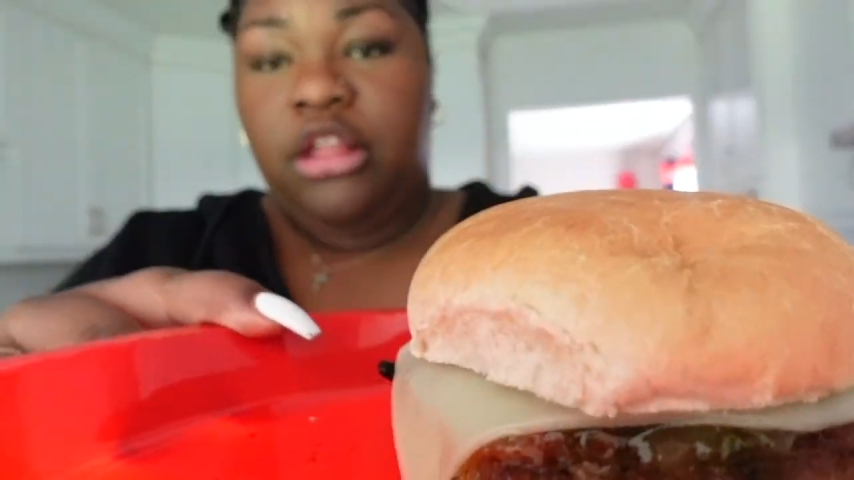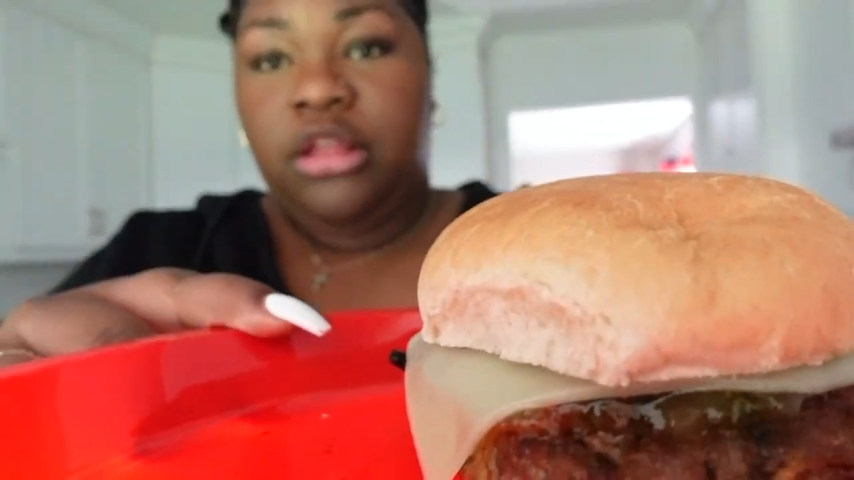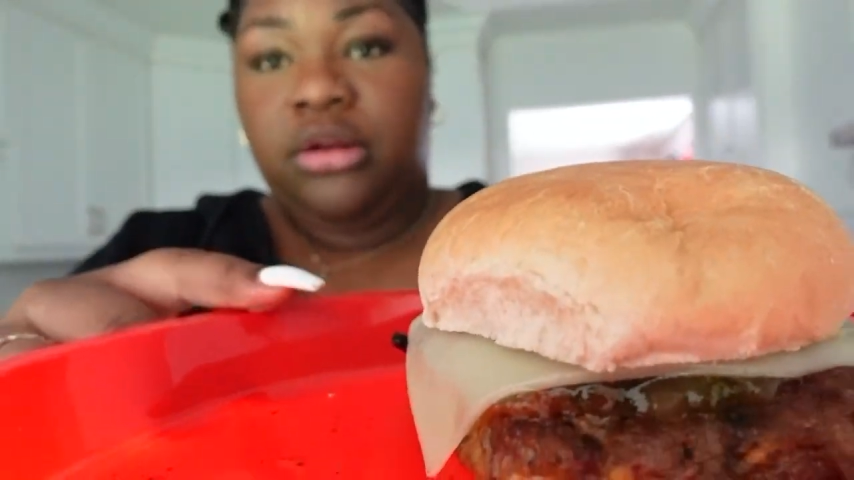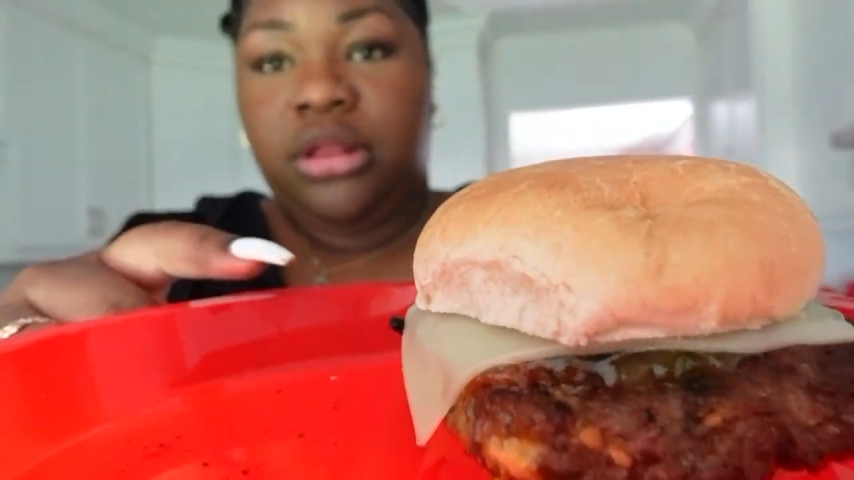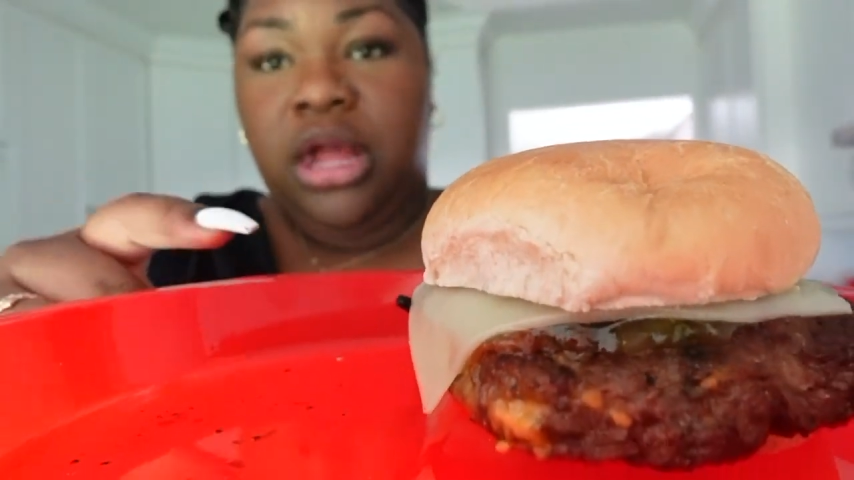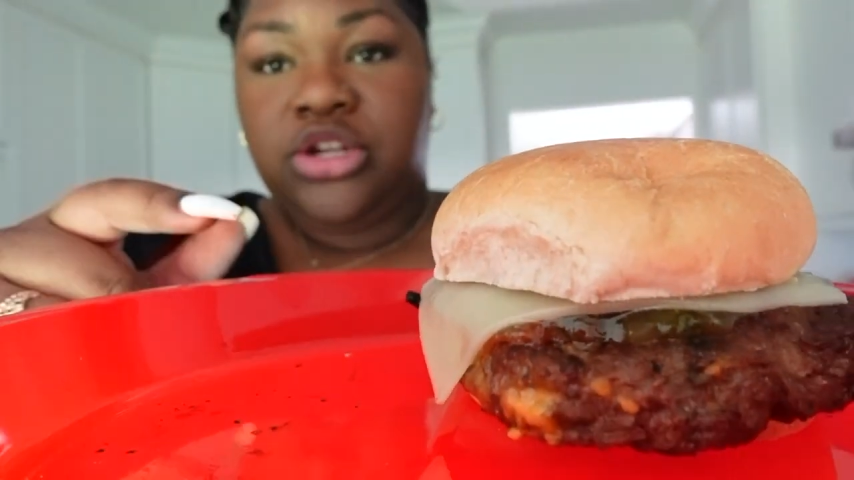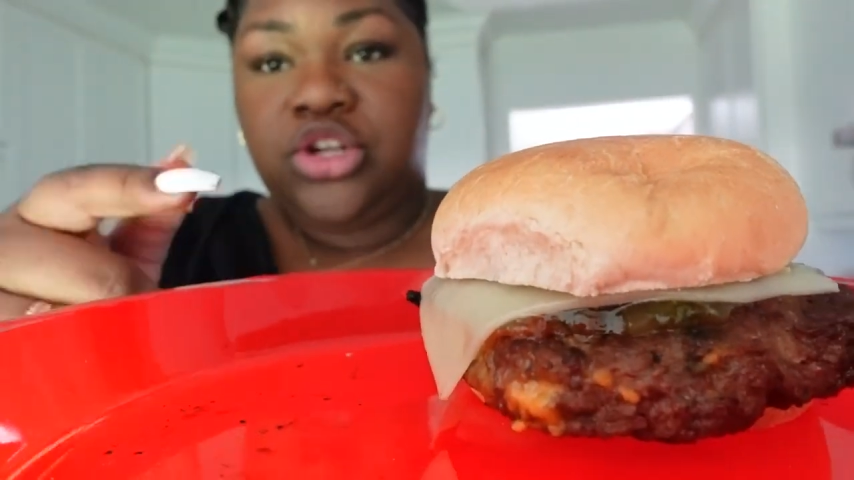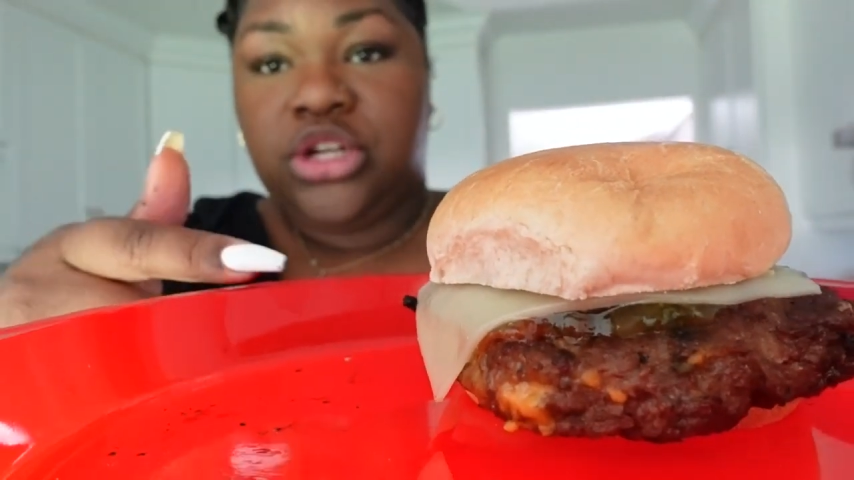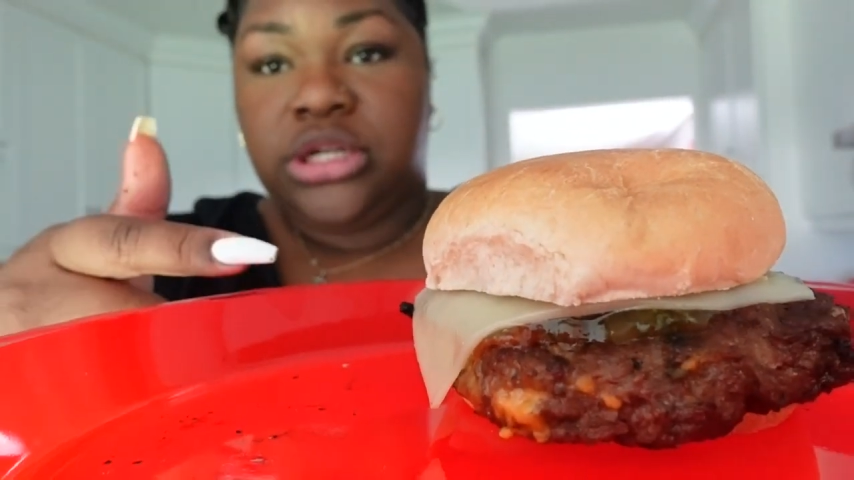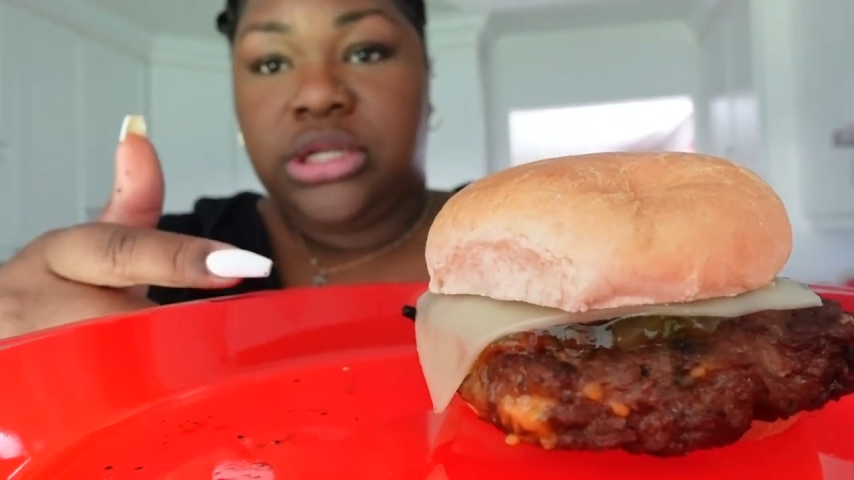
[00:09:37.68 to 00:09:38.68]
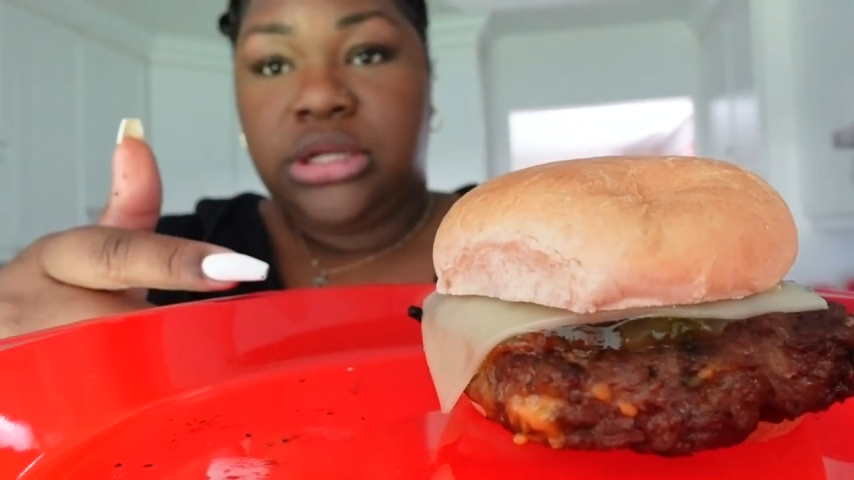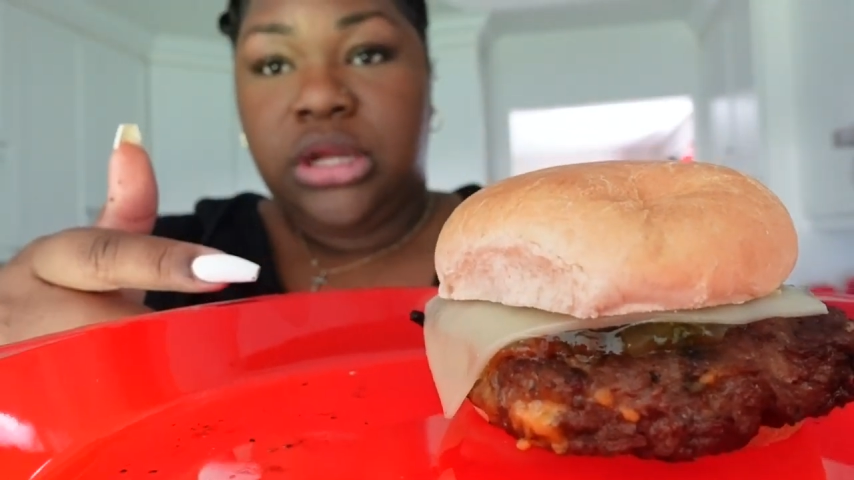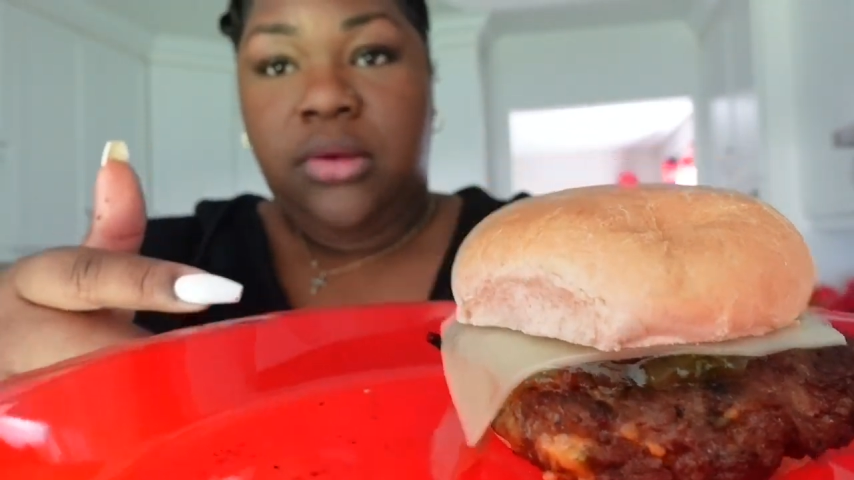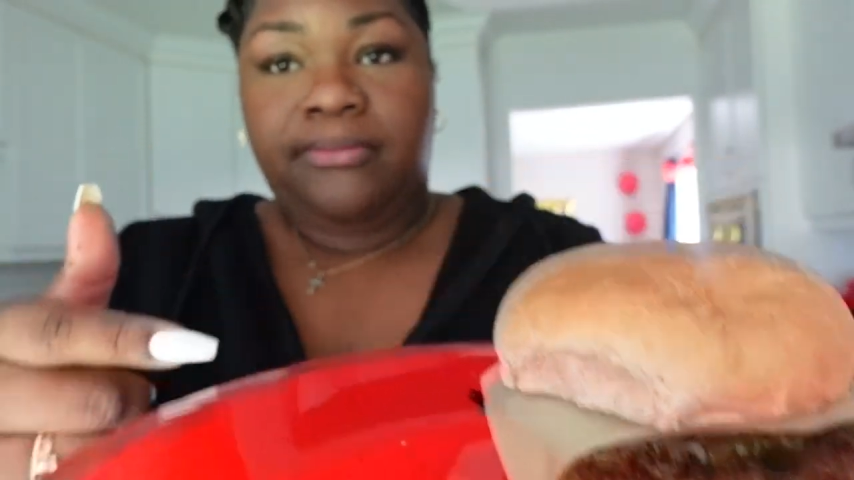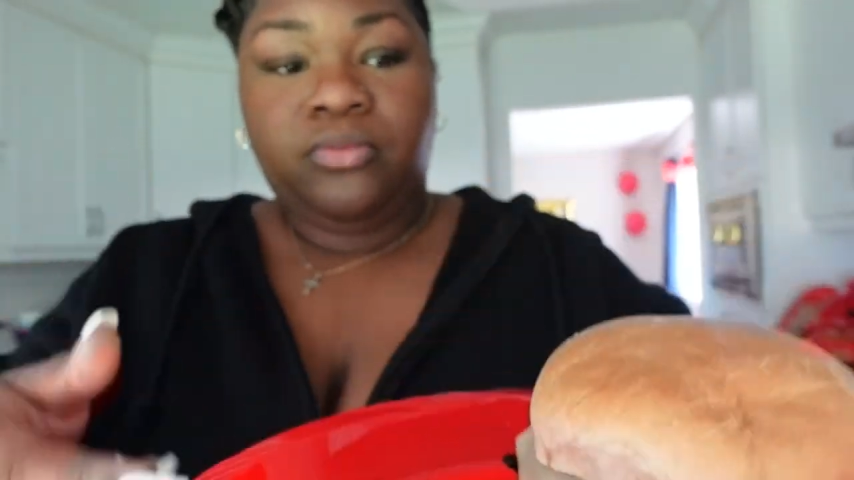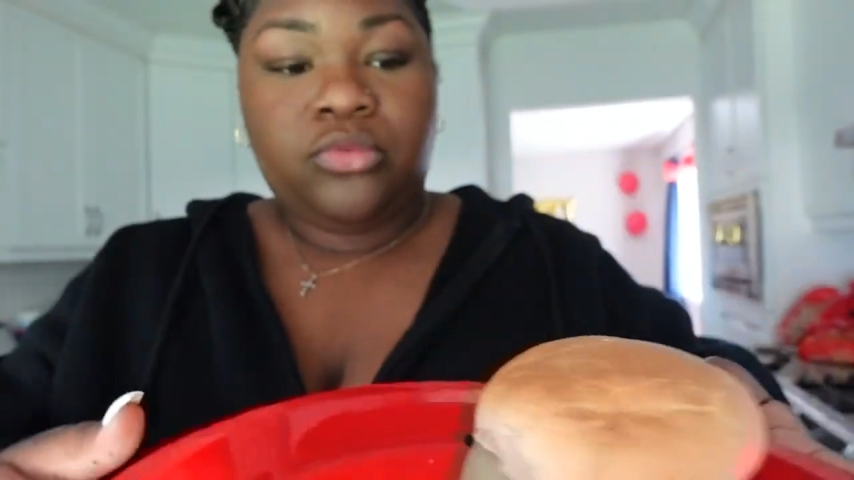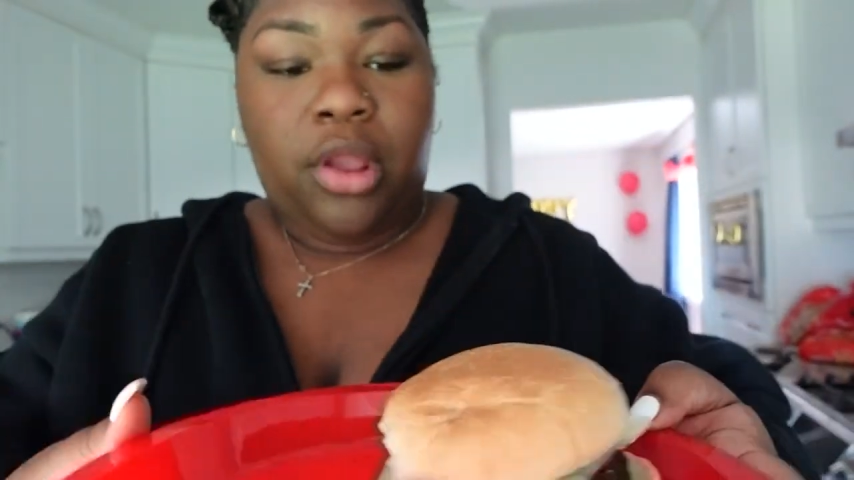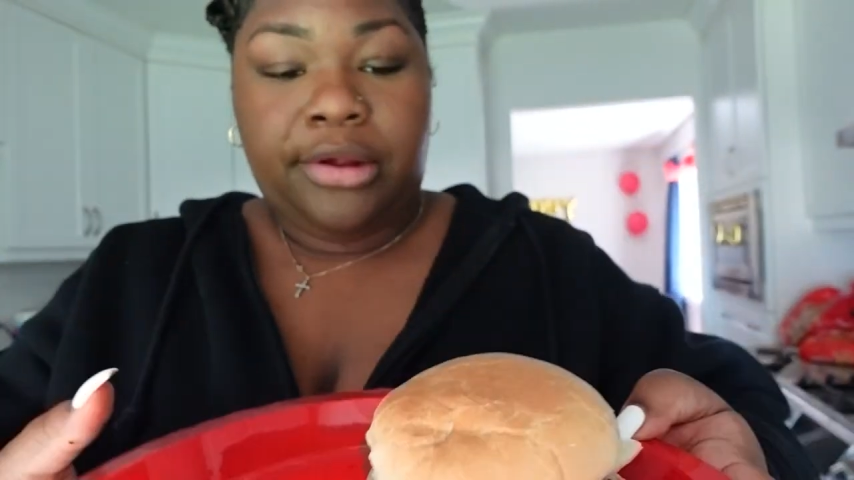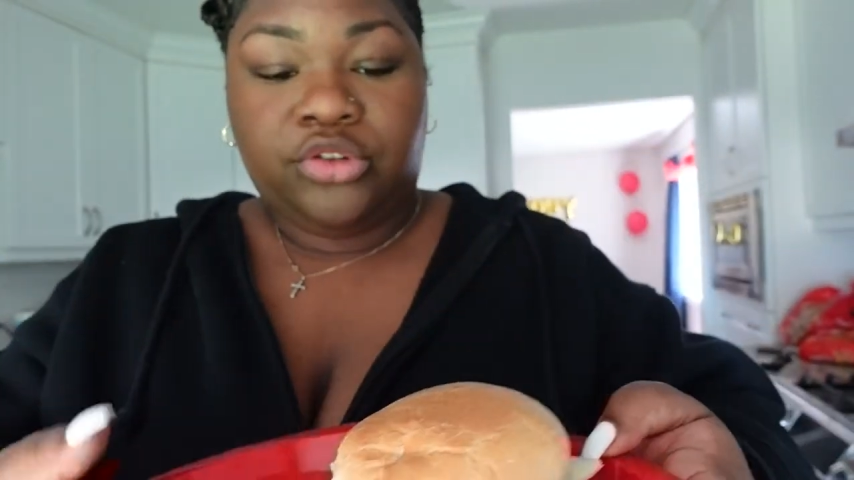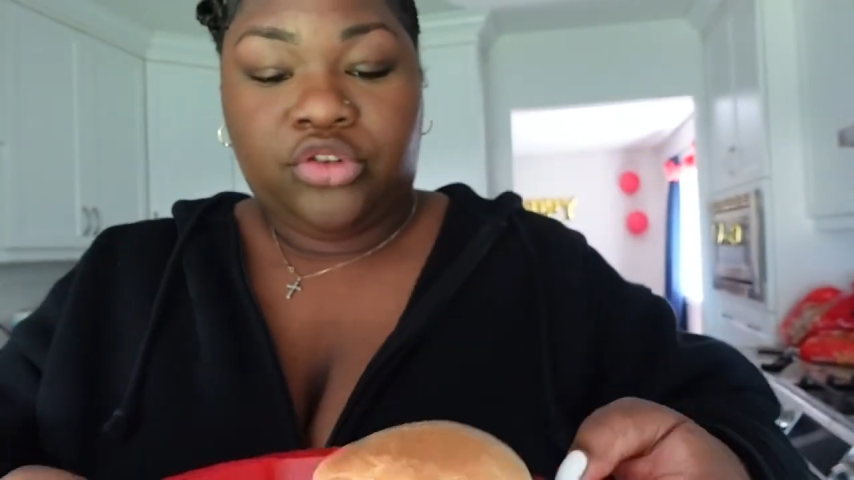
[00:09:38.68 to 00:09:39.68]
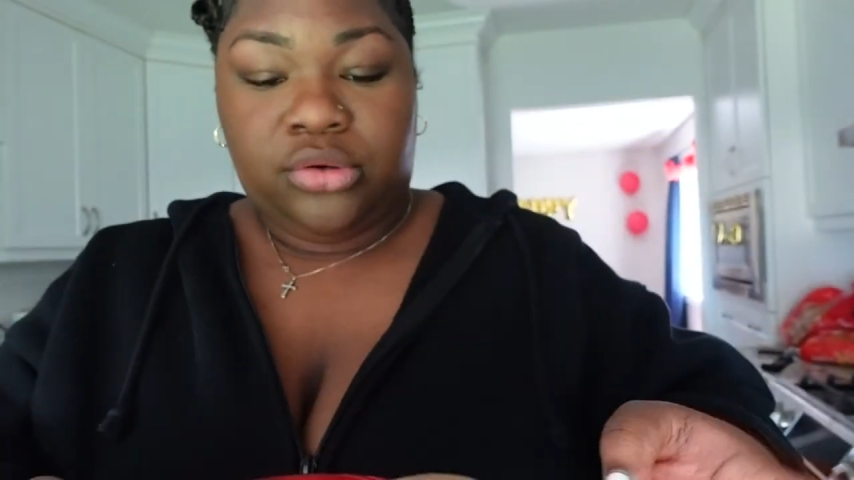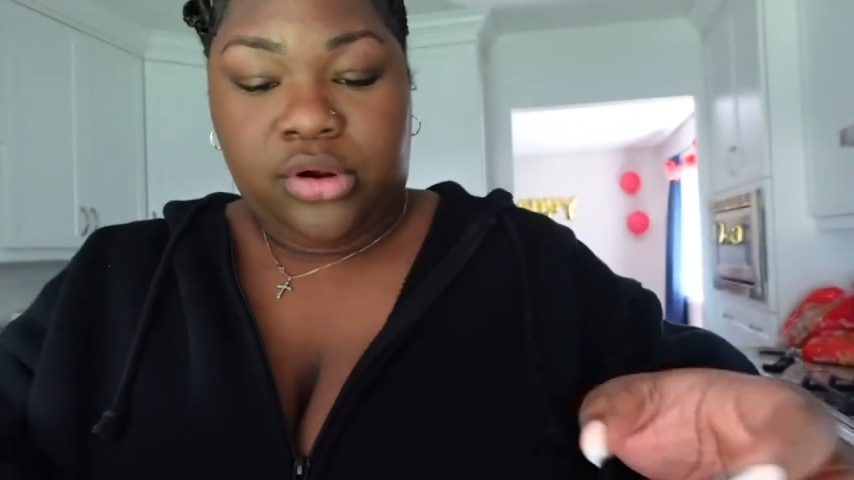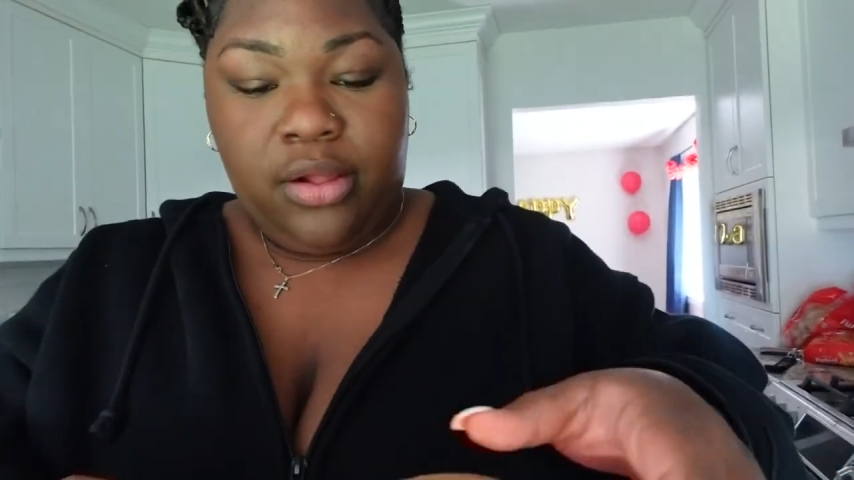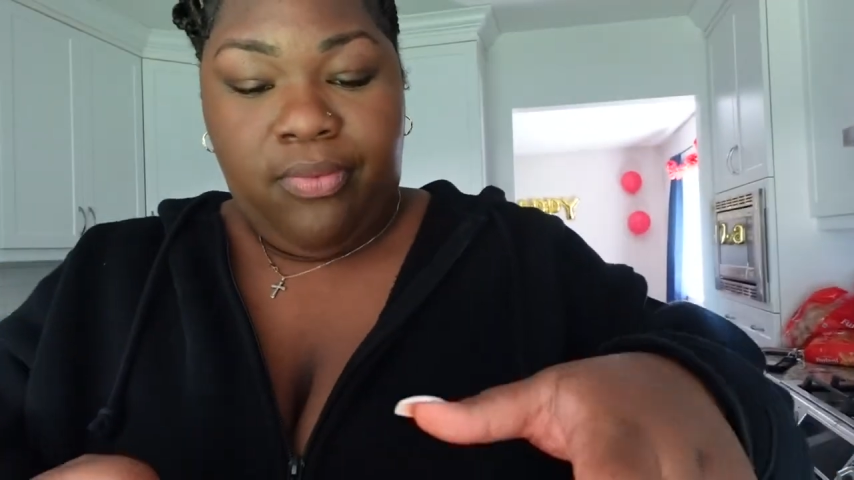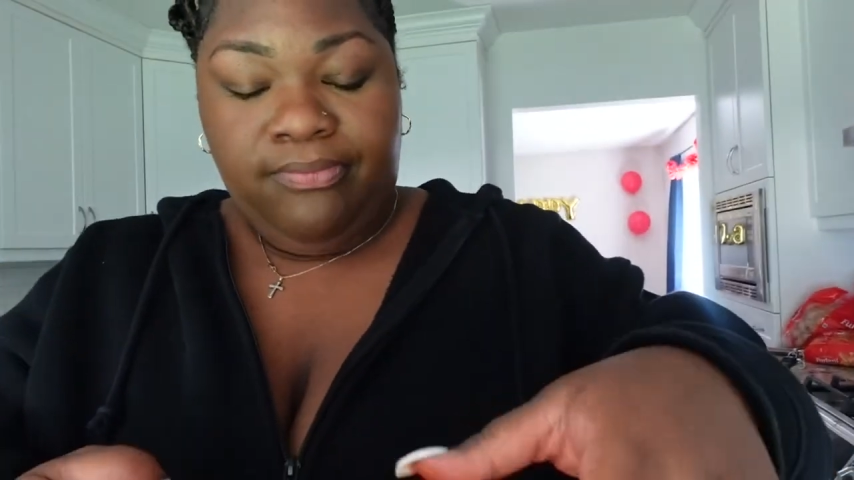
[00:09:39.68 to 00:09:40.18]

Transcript: Literally has cheese in it. Absolutely.